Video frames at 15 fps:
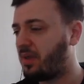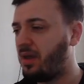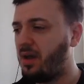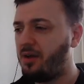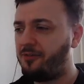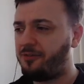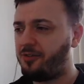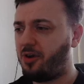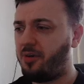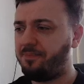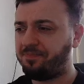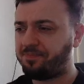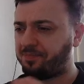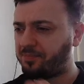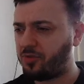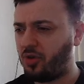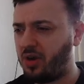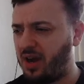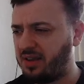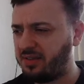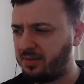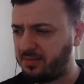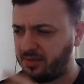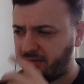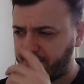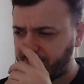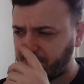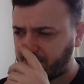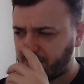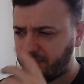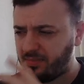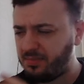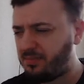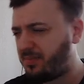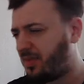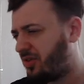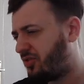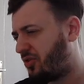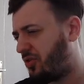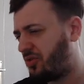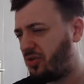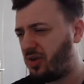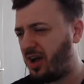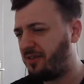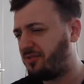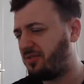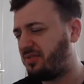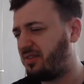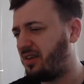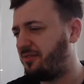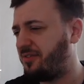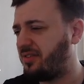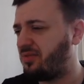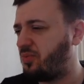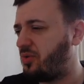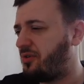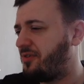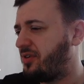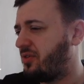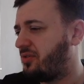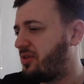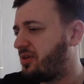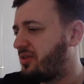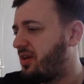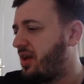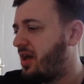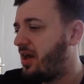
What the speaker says: from your items, so you have to see if it's worth it or not.